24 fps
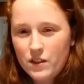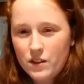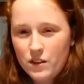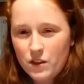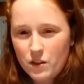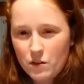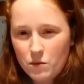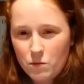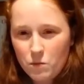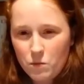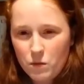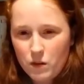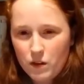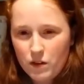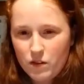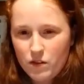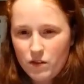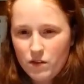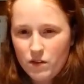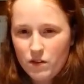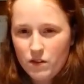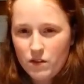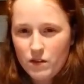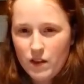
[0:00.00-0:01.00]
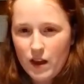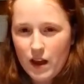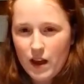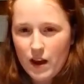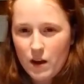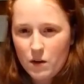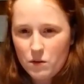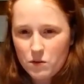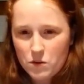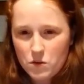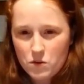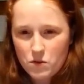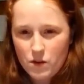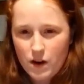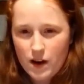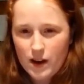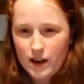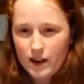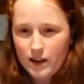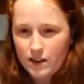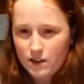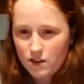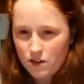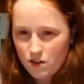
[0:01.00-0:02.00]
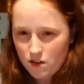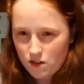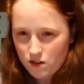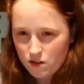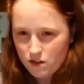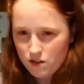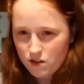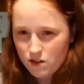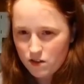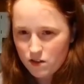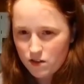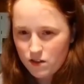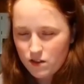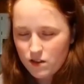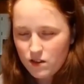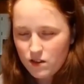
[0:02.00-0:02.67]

good with house training dogs.